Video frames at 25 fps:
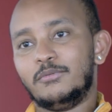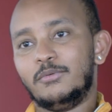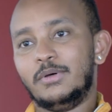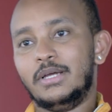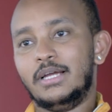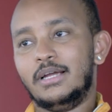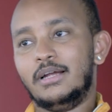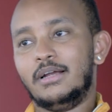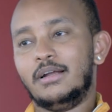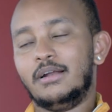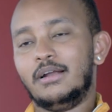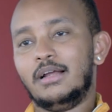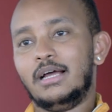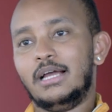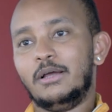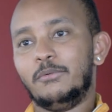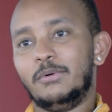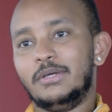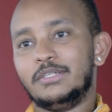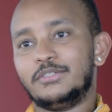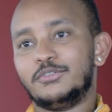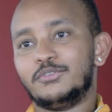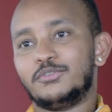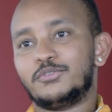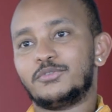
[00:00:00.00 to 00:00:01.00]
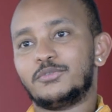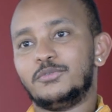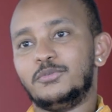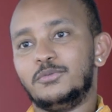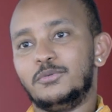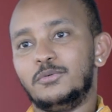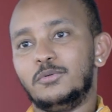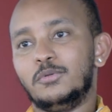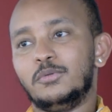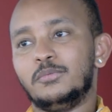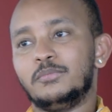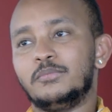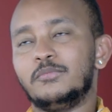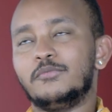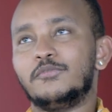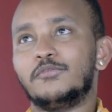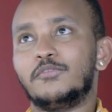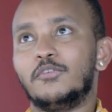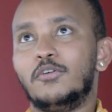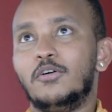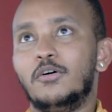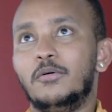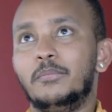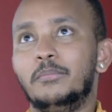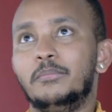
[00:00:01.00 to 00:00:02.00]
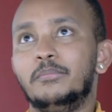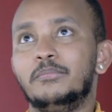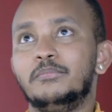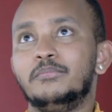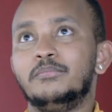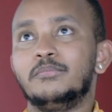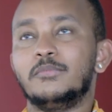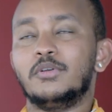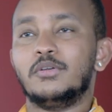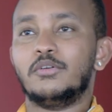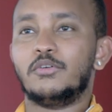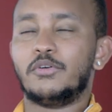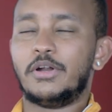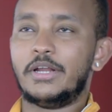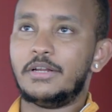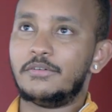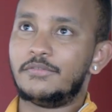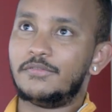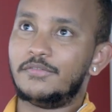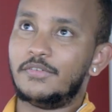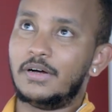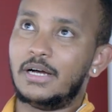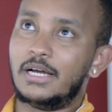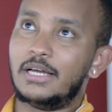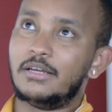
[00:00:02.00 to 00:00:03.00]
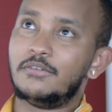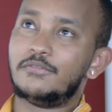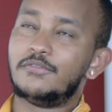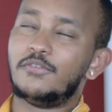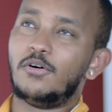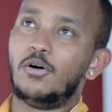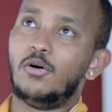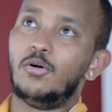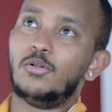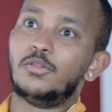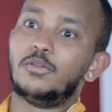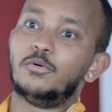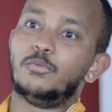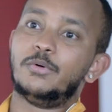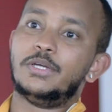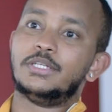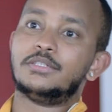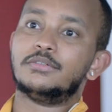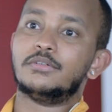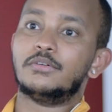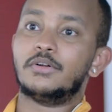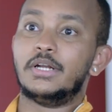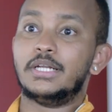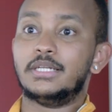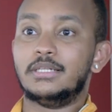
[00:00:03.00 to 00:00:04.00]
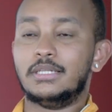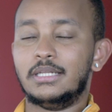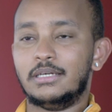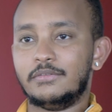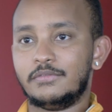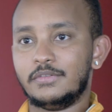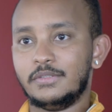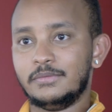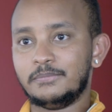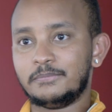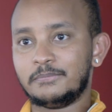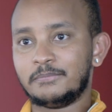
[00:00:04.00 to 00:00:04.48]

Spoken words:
where I went to school from grade 5 all the way to grade 11.